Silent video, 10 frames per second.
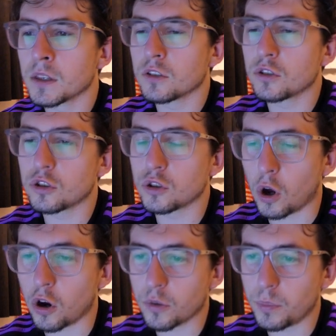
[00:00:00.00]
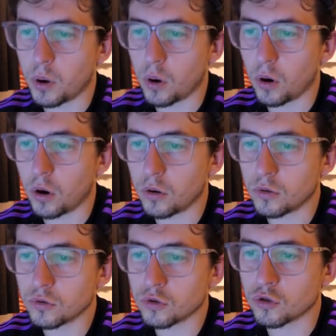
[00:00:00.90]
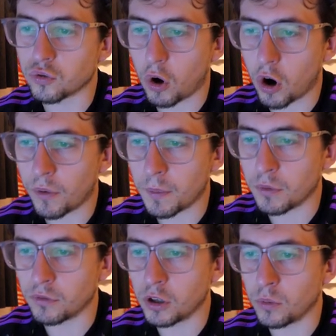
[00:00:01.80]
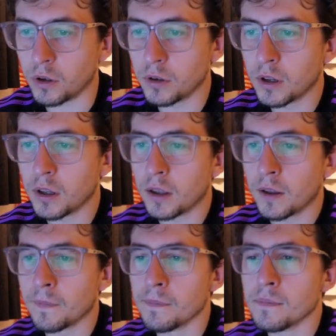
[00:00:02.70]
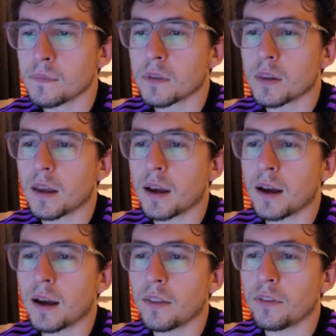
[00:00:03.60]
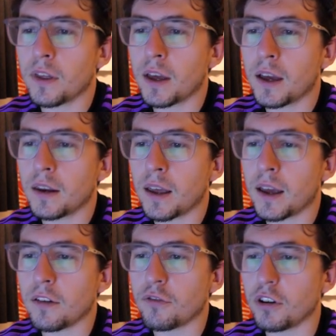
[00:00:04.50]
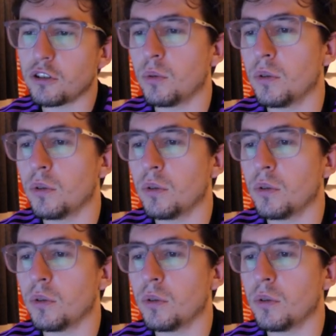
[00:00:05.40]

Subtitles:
Stockport drawing with Luton. And then a 3-2